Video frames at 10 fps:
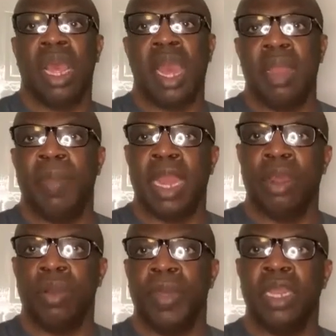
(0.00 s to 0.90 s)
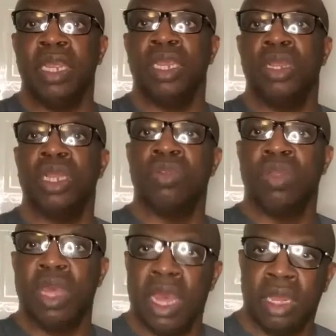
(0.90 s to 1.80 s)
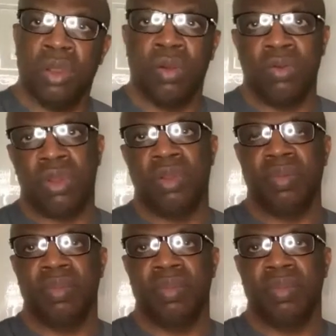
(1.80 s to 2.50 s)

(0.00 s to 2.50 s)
And my recommendation is to the head coach.